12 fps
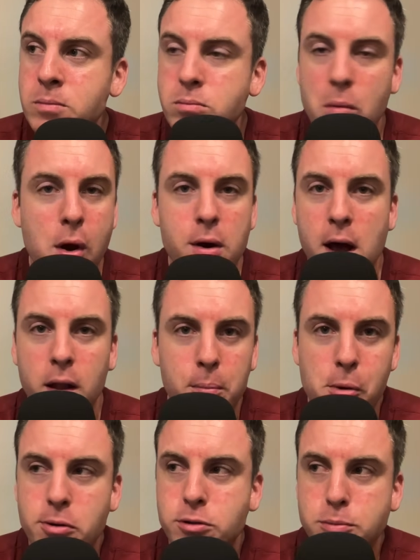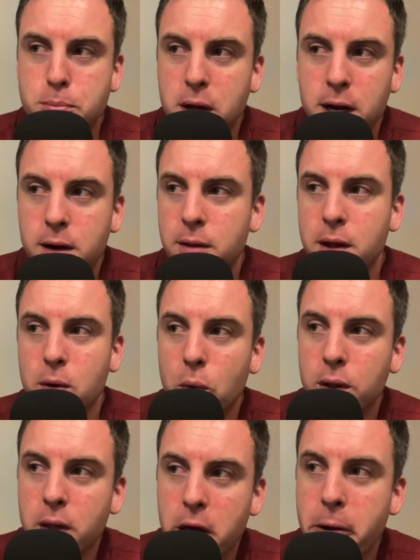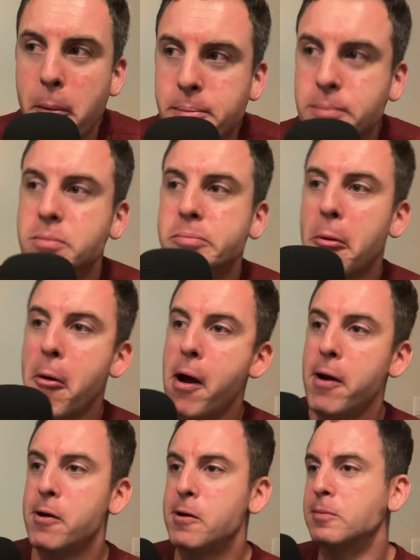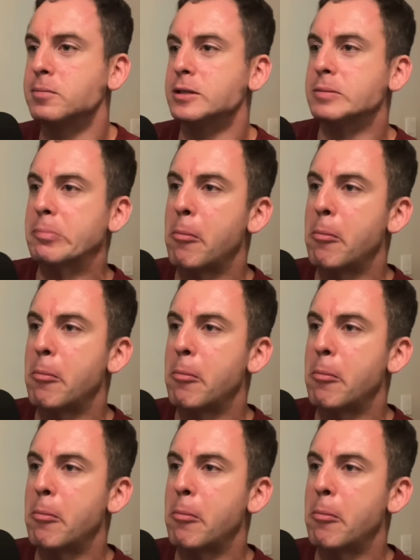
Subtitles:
And Halliburton's playing on like one leg. I don't know, but